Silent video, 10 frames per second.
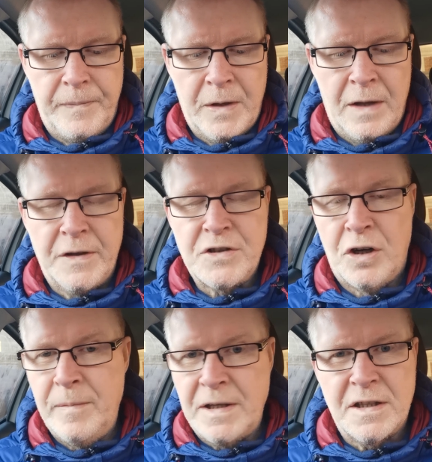At the
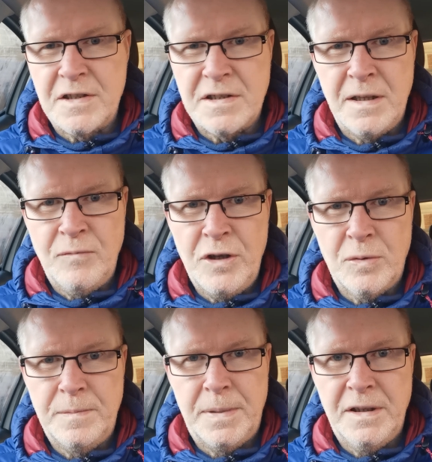time, that doesn't seem
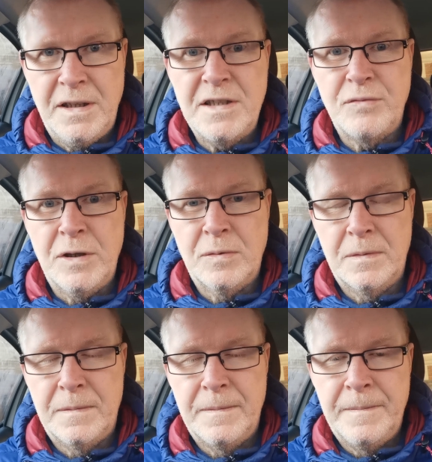real, but it is real.
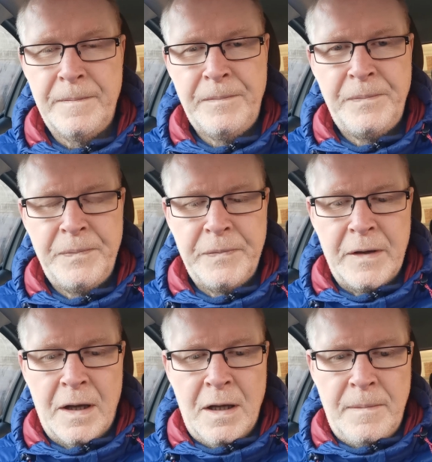
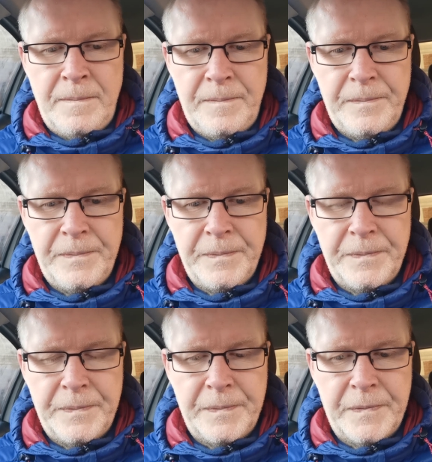Um,
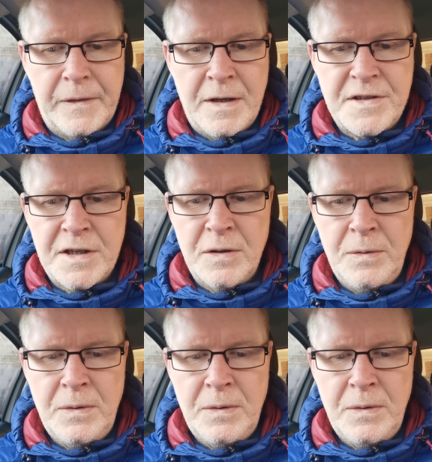and so